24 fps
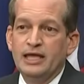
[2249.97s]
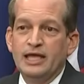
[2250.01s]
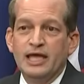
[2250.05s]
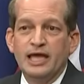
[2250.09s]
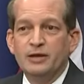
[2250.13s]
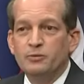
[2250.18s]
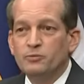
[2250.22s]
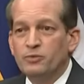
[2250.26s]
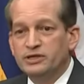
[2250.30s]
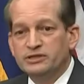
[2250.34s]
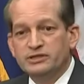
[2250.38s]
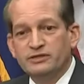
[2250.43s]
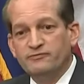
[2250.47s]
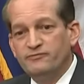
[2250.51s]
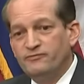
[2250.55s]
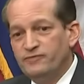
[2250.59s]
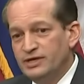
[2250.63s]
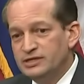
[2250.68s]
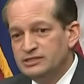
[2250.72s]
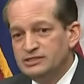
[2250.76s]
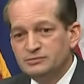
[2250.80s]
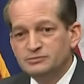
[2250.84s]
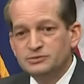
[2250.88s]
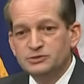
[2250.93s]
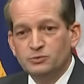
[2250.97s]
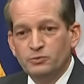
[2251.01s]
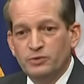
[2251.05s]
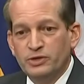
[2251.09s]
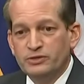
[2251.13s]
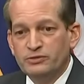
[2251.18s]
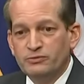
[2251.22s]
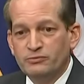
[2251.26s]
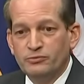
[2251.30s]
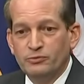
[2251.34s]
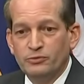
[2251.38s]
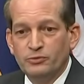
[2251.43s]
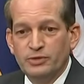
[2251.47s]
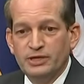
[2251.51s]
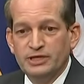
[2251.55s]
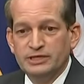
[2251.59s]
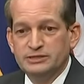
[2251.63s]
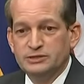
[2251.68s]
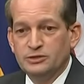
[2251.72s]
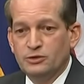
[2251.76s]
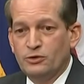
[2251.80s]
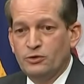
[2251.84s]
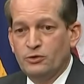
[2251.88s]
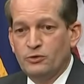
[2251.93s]
And what the victims went through
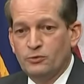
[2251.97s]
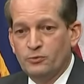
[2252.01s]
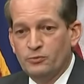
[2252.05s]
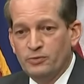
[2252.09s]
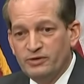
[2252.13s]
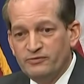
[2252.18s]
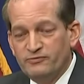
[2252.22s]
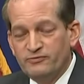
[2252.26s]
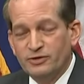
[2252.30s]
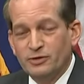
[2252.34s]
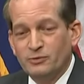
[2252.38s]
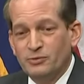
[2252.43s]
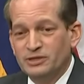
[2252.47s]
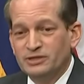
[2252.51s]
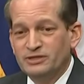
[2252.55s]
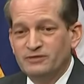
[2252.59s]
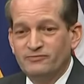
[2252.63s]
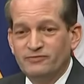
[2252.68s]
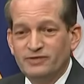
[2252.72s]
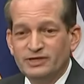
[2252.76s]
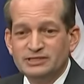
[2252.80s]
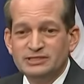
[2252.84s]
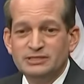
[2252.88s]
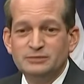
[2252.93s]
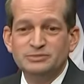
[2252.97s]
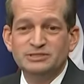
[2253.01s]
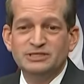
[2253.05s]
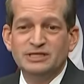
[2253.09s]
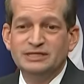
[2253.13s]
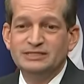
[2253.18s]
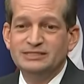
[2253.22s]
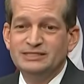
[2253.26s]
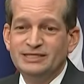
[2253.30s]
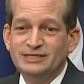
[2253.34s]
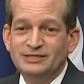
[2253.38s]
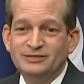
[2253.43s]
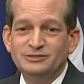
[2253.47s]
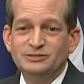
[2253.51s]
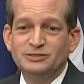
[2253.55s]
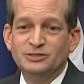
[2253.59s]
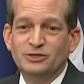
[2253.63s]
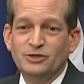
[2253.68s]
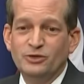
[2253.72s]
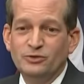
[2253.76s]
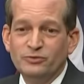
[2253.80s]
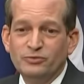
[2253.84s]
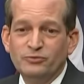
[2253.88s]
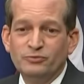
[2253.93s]
is horrific. What the victims continue to
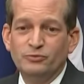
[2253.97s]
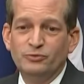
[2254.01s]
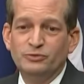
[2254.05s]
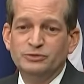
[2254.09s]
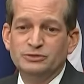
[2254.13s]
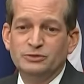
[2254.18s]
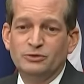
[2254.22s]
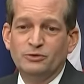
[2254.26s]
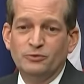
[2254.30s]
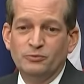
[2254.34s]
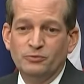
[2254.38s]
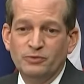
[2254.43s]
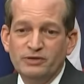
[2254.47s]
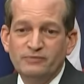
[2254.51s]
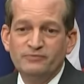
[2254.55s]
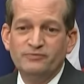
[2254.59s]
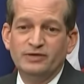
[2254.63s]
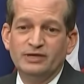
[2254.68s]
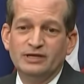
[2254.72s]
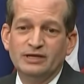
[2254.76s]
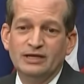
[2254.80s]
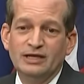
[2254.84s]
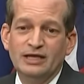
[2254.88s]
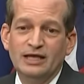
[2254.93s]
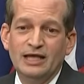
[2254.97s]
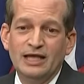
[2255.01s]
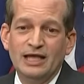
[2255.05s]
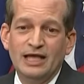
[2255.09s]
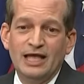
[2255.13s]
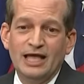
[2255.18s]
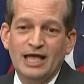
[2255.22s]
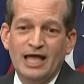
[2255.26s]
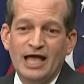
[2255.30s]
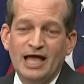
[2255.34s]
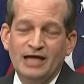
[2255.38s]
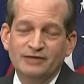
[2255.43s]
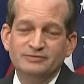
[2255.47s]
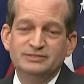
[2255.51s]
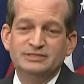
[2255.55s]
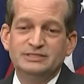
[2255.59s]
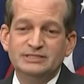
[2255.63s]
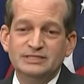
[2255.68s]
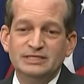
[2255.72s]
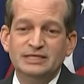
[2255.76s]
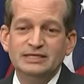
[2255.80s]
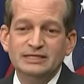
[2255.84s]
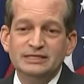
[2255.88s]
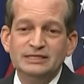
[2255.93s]
go through is horrific. I've
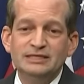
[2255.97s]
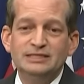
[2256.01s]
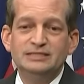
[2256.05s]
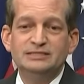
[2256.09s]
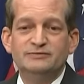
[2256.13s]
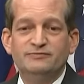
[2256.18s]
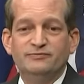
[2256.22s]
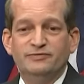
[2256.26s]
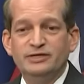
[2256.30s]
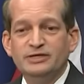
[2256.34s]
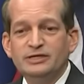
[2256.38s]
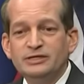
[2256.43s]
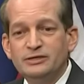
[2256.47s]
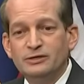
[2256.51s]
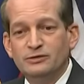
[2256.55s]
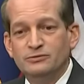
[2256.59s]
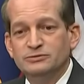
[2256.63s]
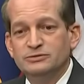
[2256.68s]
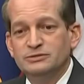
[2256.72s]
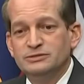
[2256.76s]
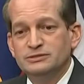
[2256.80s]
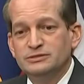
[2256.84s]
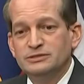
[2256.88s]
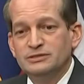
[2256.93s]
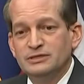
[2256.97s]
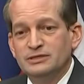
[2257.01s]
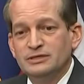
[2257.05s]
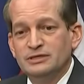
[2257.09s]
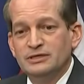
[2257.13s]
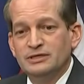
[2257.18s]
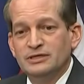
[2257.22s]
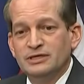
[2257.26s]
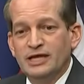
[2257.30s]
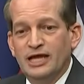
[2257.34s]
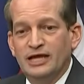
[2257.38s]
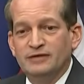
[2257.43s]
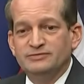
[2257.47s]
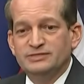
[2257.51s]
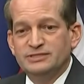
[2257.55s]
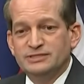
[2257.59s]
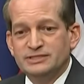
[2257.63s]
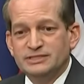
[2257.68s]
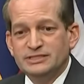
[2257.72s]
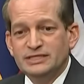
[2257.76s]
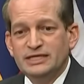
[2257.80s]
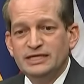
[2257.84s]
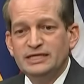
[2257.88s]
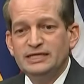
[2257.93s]
seen these videos. I've
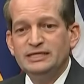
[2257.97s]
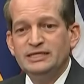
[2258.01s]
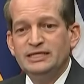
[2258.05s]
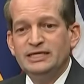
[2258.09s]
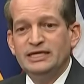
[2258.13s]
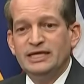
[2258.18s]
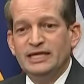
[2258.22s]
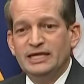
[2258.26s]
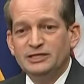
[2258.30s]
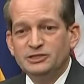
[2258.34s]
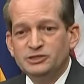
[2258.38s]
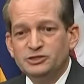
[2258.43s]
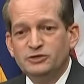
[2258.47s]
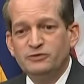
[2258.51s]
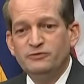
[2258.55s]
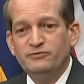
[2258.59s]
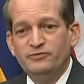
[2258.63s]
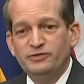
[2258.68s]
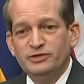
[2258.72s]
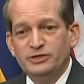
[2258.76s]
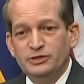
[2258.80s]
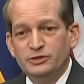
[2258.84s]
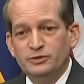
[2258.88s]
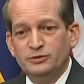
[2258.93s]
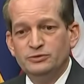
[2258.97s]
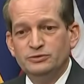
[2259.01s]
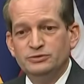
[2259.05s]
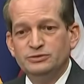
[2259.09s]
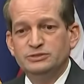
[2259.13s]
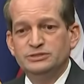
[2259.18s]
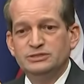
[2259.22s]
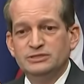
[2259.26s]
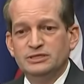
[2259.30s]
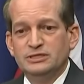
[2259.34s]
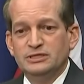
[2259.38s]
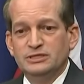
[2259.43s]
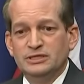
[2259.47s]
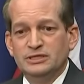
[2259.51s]
seen the interviews.